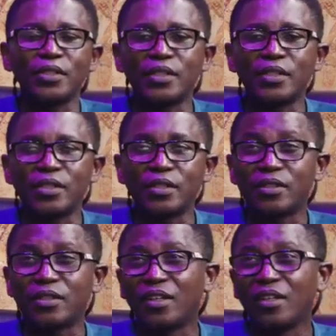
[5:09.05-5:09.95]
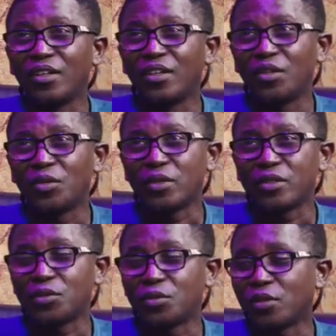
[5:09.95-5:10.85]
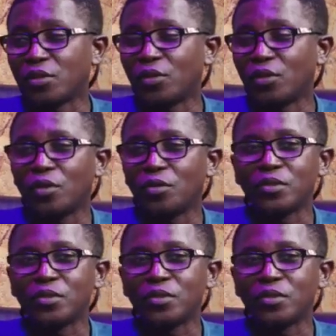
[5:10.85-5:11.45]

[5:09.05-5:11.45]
the, what's the curriculum,